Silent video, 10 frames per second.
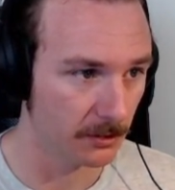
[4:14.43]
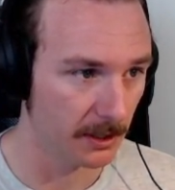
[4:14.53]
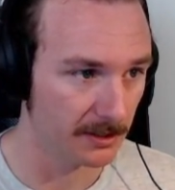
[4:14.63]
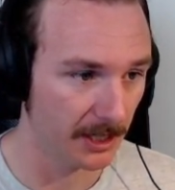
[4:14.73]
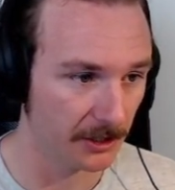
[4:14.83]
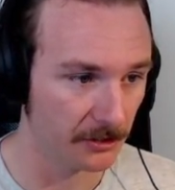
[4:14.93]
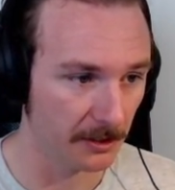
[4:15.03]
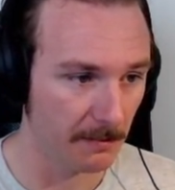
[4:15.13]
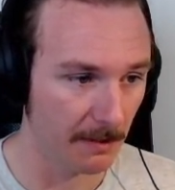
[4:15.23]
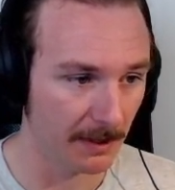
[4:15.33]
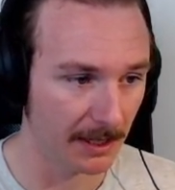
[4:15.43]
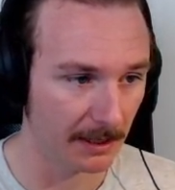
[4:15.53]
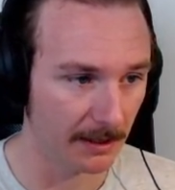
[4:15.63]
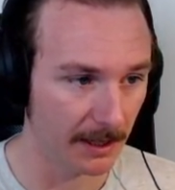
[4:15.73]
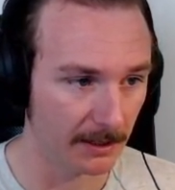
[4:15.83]
essentially mimicking
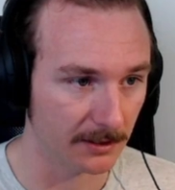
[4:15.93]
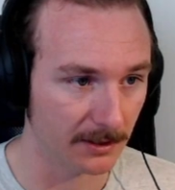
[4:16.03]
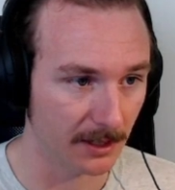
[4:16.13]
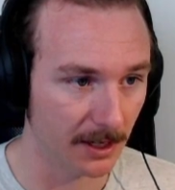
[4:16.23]
this,